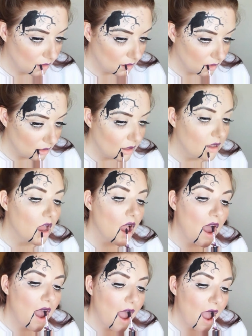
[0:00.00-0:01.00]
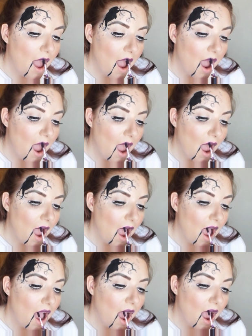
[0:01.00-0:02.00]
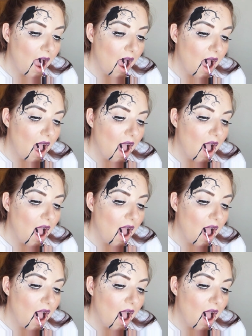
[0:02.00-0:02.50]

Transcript: and the purple on the outside, just to give me a really